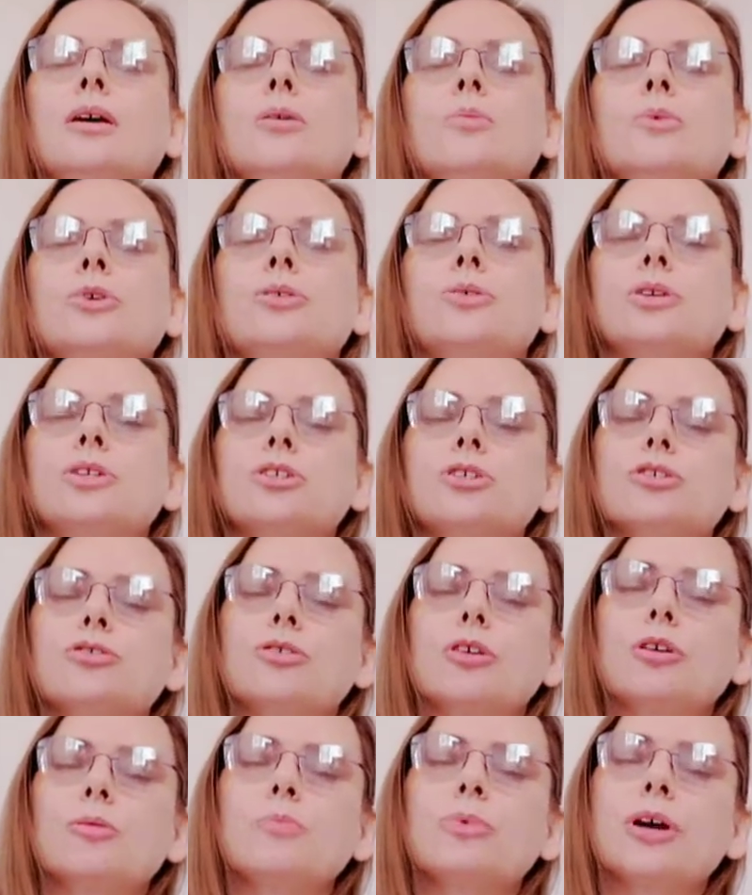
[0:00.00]
We're going to
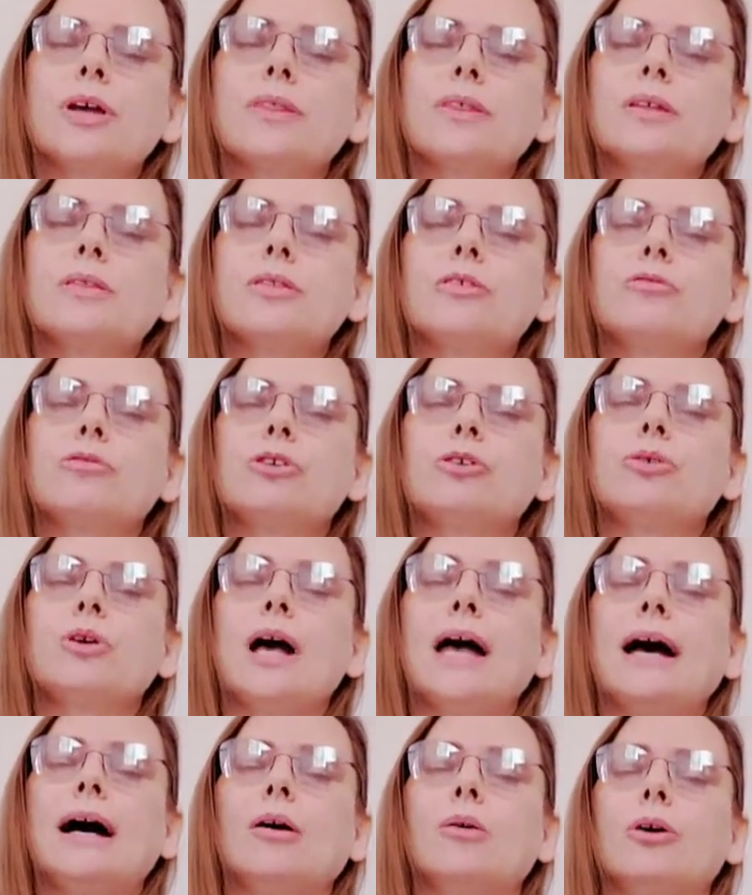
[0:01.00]
draw breath in through
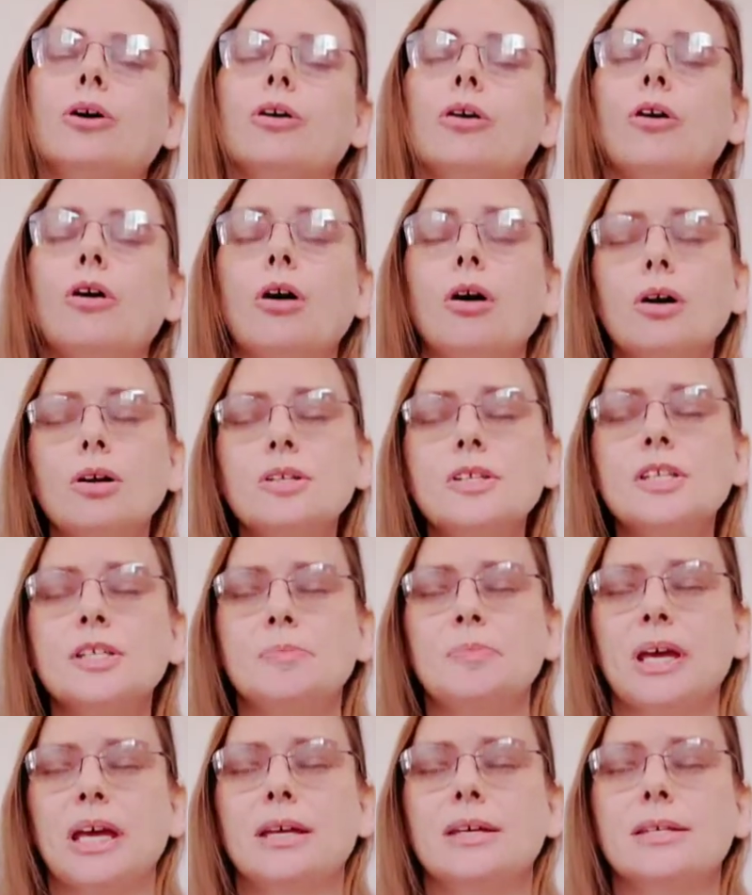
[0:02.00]
our heart
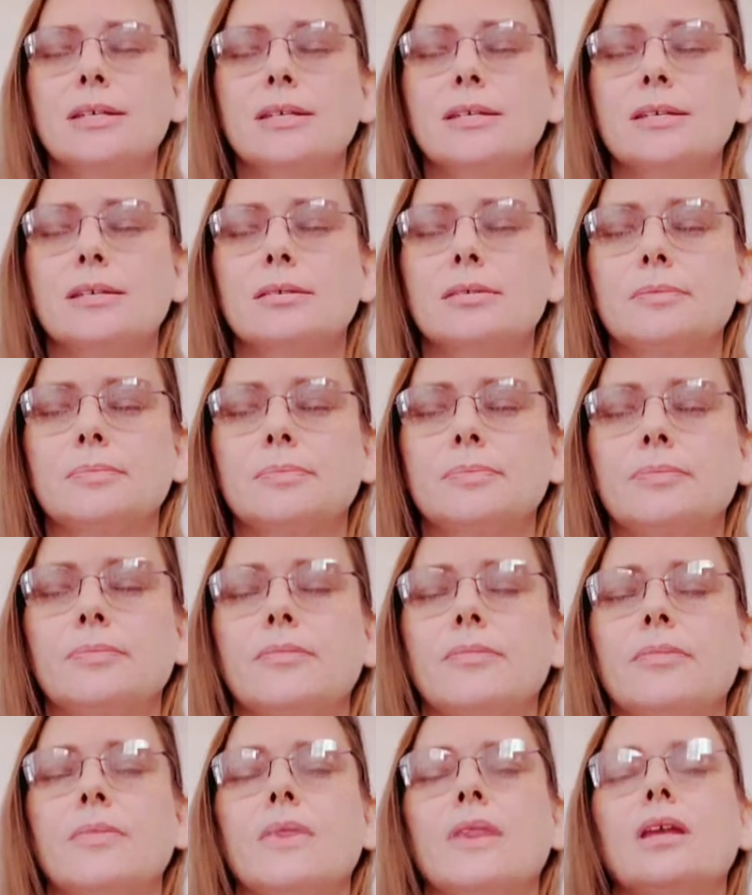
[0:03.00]
space,
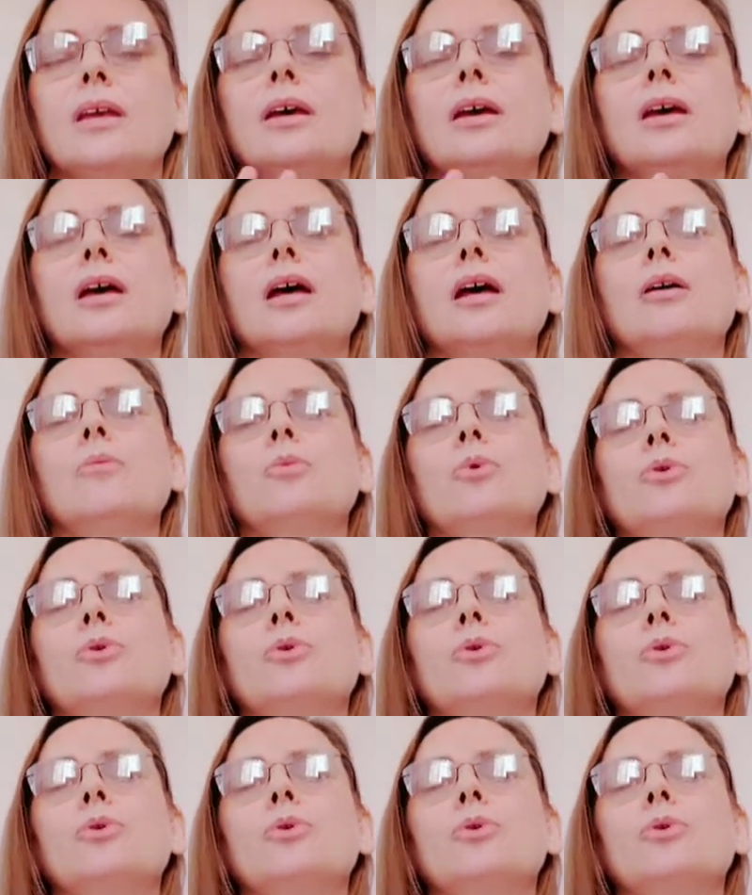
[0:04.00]
and